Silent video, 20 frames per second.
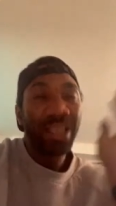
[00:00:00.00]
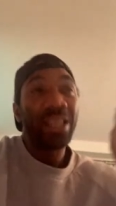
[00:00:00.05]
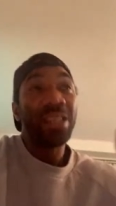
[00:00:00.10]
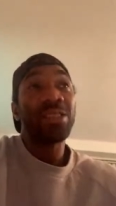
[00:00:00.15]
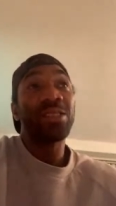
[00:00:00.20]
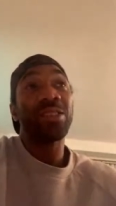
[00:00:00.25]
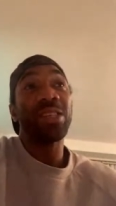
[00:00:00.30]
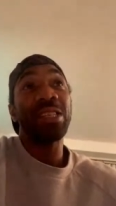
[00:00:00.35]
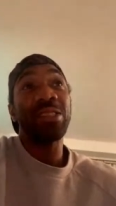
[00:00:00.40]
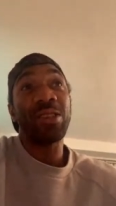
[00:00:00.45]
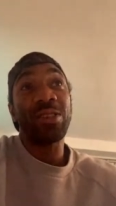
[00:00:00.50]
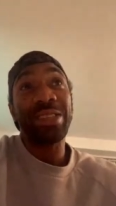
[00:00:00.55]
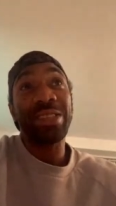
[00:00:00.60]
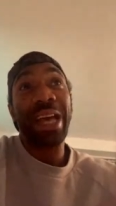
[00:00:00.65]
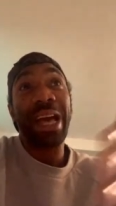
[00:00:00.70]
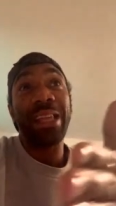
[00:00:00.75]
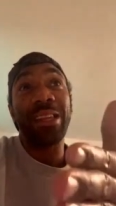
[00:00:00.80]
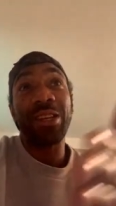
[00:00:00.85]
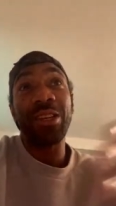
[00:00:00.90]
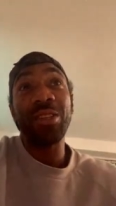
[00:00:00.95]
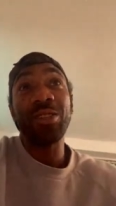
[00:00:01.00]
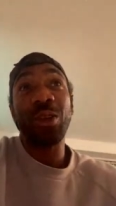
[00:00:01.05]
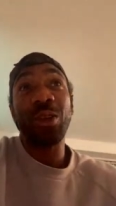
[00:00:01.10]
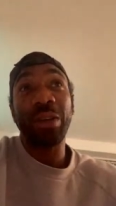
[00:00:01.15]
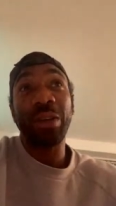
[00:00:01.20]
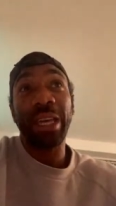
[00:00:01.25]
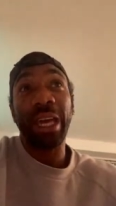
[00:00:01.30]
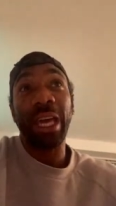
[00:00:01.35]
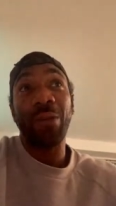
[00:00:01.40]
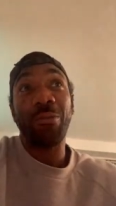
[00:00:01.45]
Caesar salad is
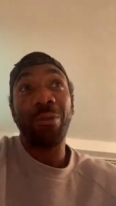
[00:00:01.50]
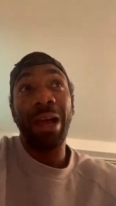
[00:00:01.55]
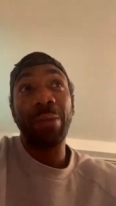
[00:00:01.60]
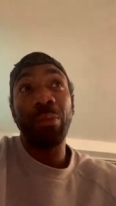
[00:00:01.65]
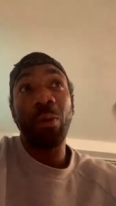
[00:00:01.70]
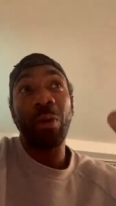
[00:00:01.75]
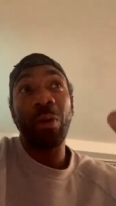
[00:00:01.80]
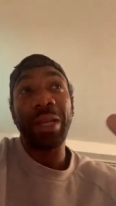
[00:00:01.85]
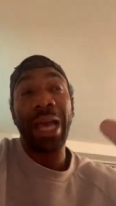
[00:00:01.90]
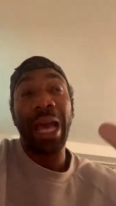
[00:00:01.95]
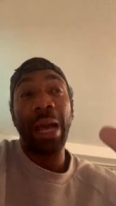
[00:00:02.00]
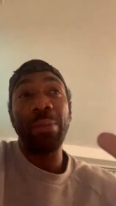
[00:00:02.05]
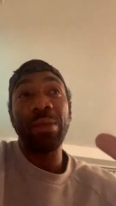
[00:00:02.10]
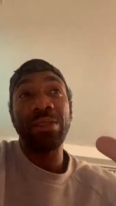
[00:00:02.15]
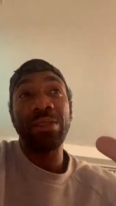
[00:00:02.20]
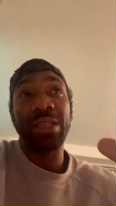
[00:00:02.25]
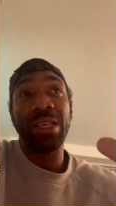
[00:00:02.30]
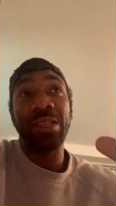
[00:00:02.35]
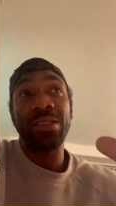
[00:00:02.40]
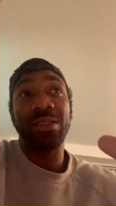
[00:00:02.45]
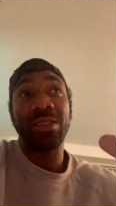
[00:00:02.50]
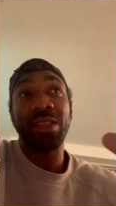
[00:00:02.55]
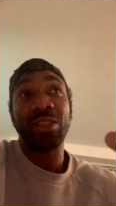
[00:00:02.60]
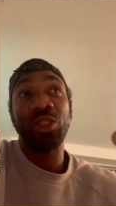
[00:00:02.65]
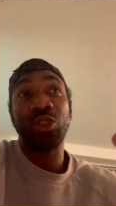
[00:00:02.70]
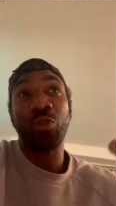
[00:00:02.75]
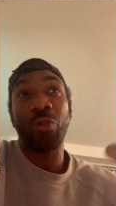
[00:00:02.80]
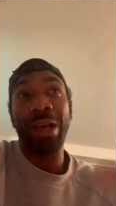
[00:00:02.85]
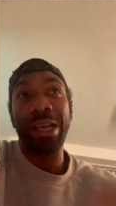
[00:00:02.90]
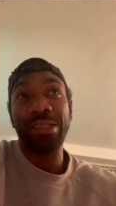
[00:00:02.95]
okay, right? But what happens is the
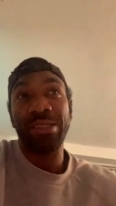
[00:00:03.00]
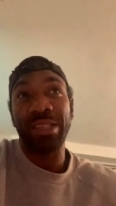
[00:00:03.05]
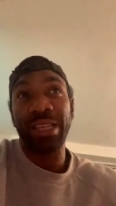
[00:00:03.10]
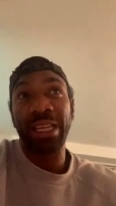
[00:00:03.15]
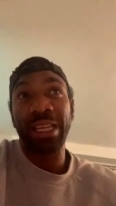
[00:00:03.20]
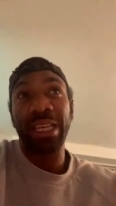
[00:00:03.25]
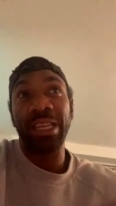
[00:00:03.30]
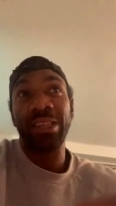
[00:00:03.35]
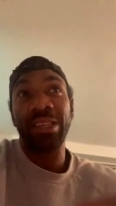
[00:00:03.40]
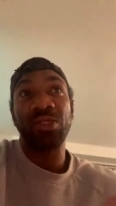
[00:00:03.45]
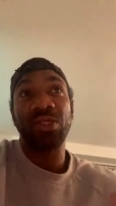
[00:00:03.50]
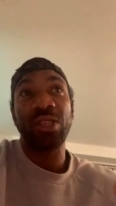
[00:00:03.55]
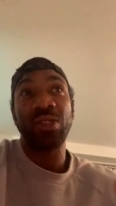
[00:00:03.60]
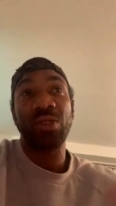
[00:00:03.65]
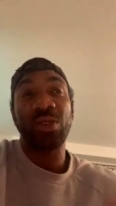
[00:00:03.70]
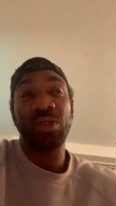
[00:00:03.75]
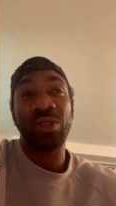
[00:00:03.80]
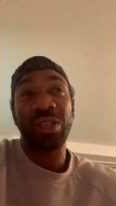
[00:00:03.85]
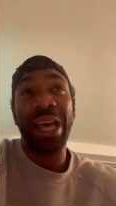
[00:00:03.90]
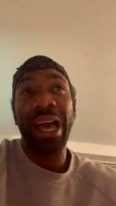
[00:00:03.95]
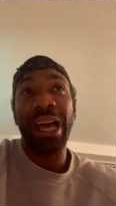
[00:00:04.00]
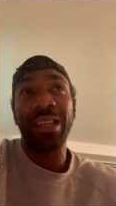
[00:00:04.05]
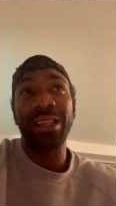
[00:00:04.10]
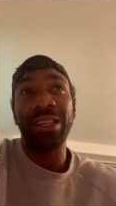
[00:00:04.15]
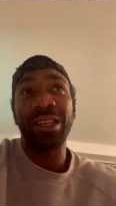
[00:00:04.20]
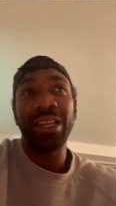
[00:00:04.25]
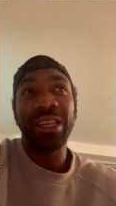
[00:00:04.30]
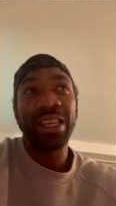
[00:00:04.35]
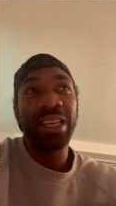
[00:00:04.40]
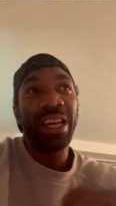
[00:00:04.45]
dressing in the Caesar
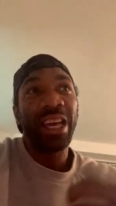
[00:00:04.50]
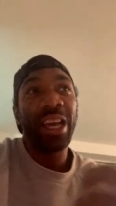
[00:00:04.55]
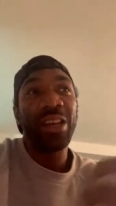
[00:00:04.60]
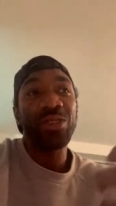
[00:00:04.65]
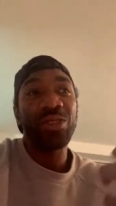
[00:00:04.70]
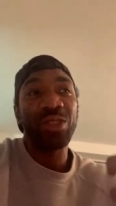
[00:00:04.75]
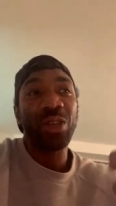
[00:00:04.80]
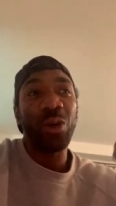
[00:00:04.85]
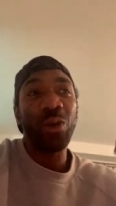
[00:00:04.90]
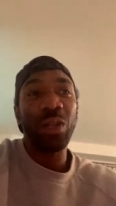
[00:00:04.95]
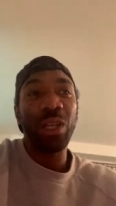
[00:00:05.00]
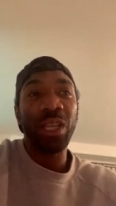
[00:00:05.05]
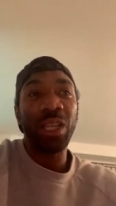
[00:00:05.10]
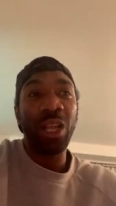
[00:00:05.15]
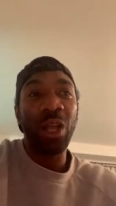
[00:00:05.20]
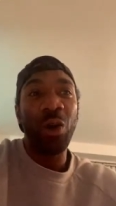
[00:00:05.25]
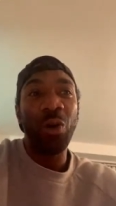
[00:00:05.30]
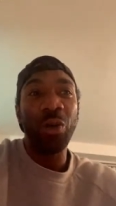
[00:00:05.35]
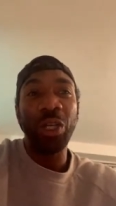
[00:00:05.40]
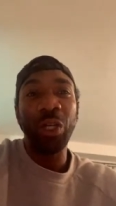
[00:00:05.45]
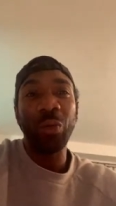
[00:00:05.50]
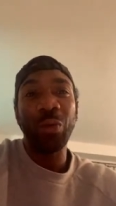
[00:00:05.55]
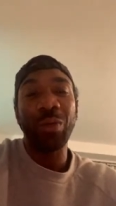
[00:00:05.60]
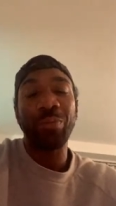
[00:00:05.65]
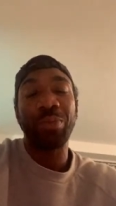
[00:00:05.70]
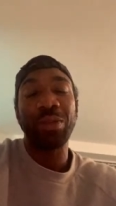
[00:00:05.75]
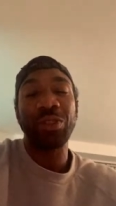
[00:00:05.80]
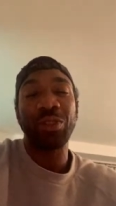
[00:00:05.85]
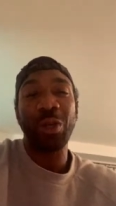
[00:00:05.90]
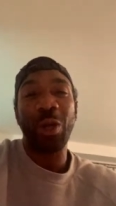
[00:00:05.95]
salad is so loaded with
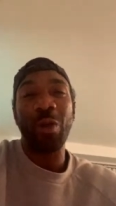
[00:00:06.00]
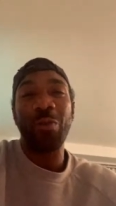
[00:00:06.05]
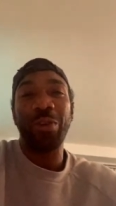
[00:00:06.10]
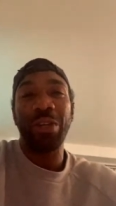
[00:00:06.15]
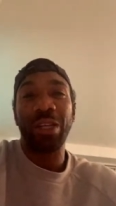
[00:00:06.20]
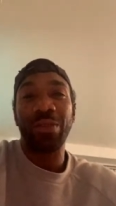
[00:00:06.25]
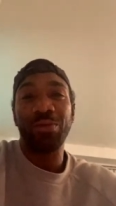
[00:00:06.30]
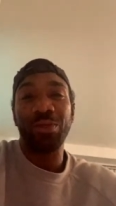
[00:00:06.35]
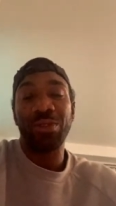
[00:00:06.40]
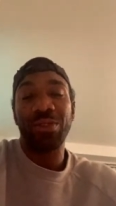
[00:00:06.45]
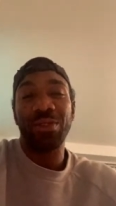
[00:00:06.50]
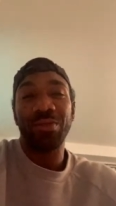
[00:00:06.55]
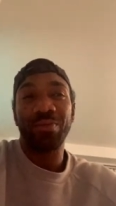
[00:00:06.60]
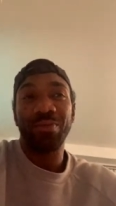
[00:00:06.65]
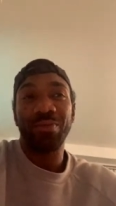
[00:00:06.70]
preservatives.